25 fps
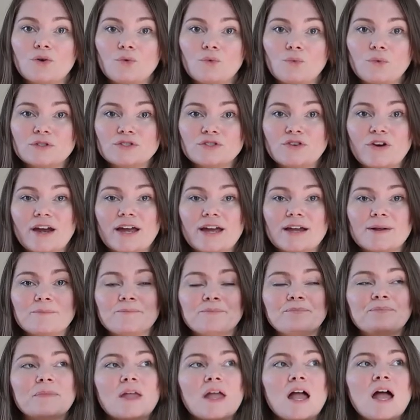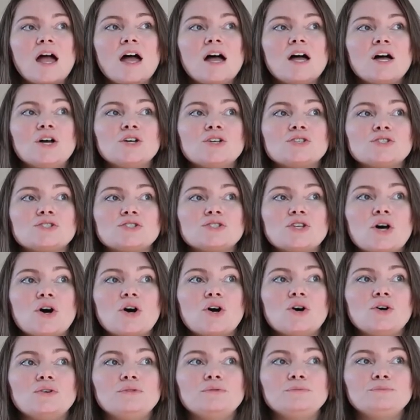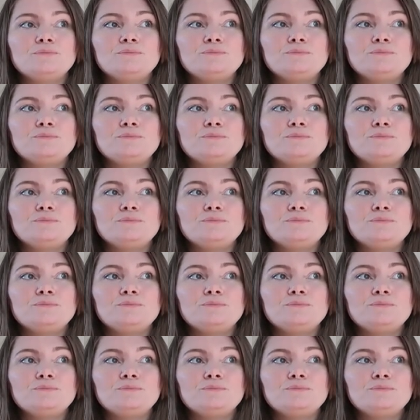was great so